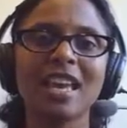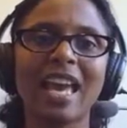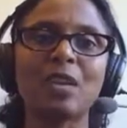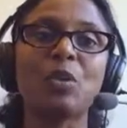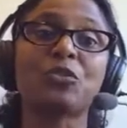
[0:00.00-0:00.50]

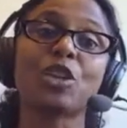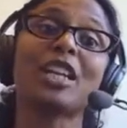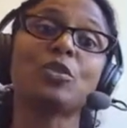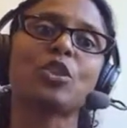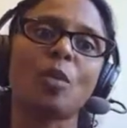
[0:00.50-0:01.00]
and we've
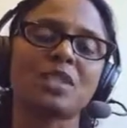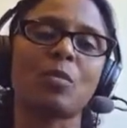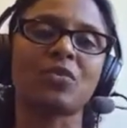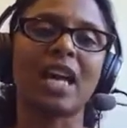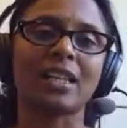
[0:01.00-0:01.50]
tried to adopt
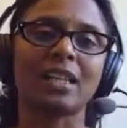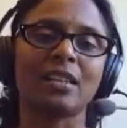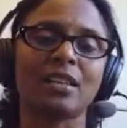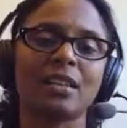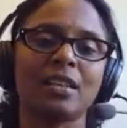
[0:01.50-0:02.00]
some of that
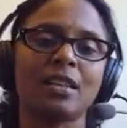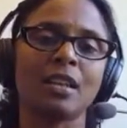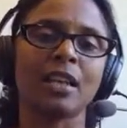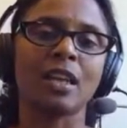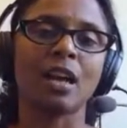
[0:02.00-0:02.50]
in in
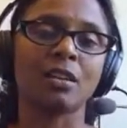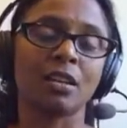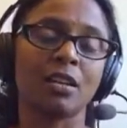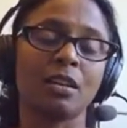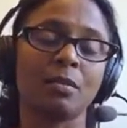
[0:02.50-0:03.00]
in our
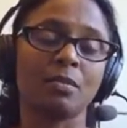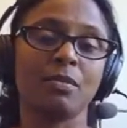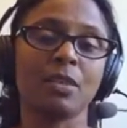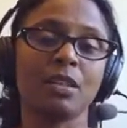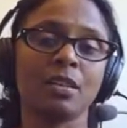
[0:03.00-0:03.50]
um,
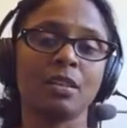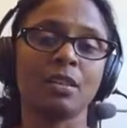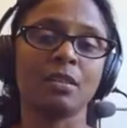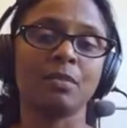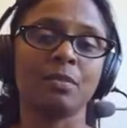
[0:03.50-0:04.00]
uh,
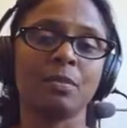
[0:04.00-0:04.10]
uh,